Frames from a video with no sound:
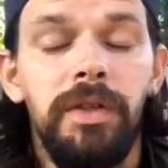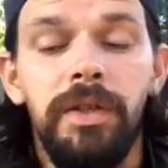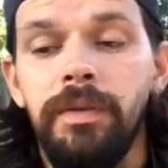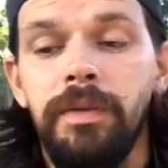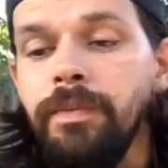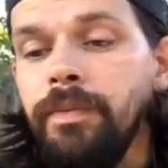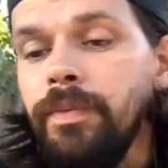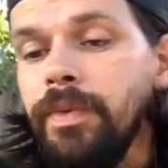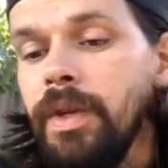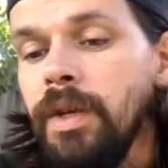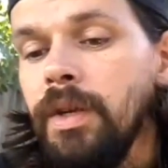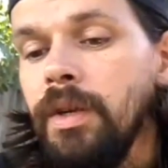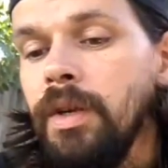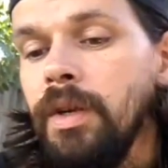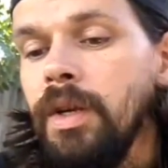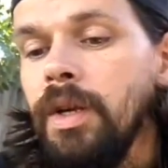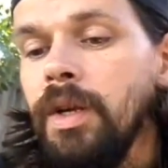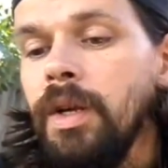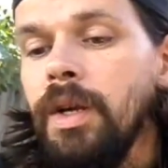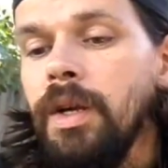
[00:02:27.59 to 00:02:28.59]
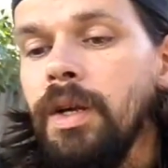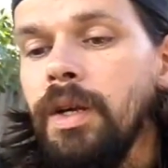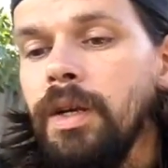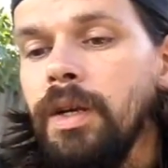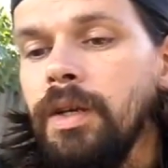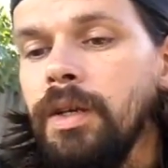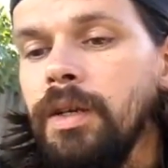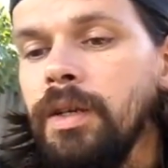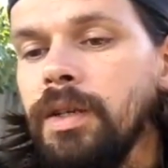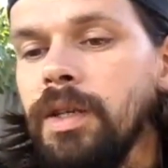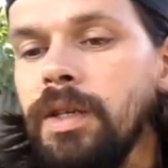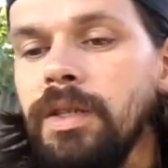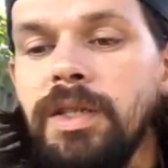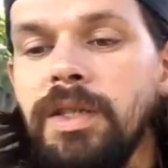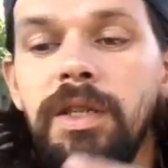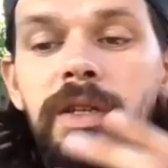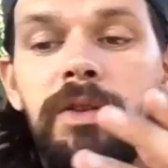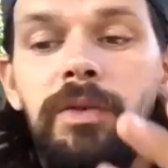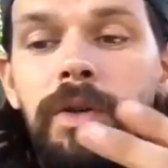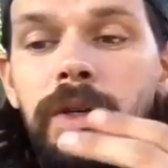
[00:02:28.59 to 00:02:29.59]
in.
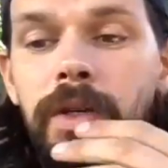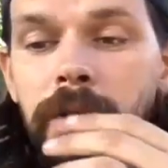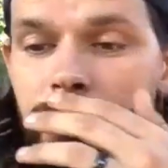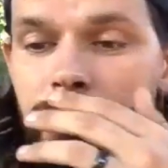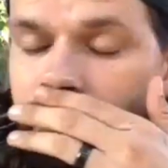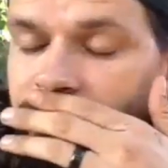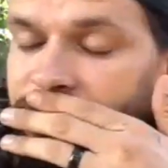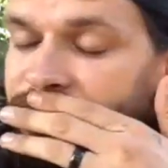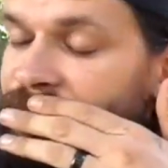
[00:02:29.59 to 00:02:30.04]
Continue on.